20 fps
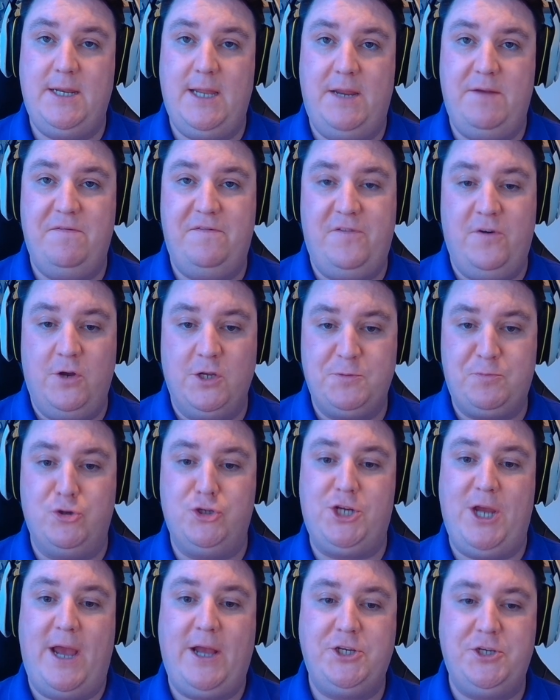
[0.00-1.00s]
in force
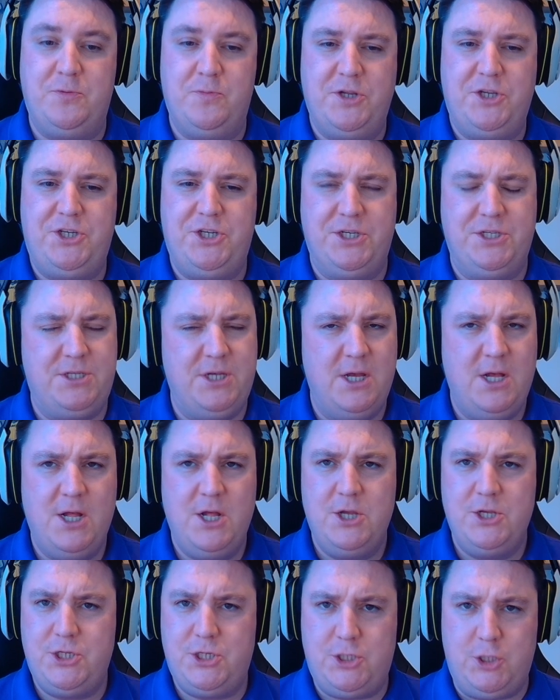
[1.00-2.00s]
projection, which is
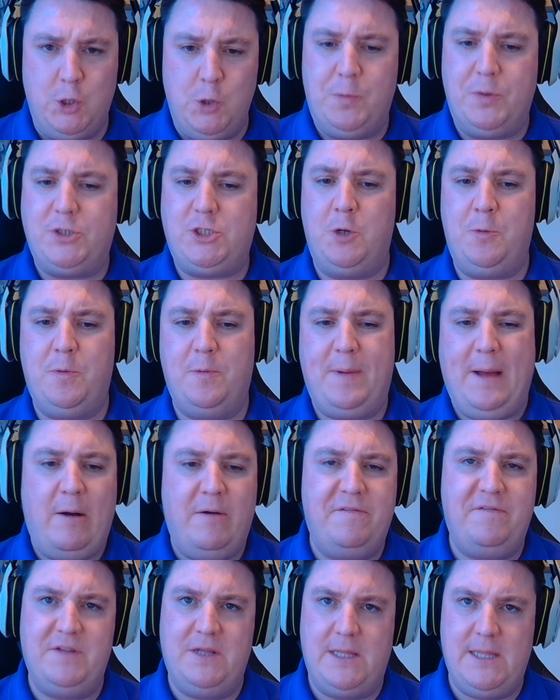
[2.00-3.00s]
super, super
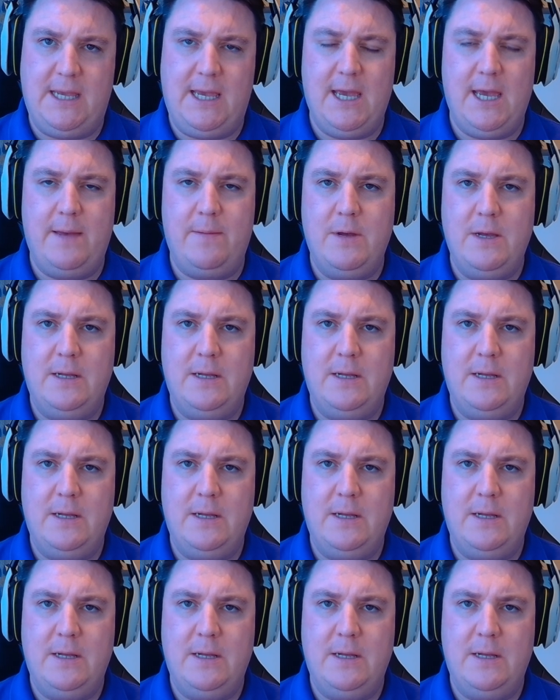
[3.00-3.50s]
powerful in the game.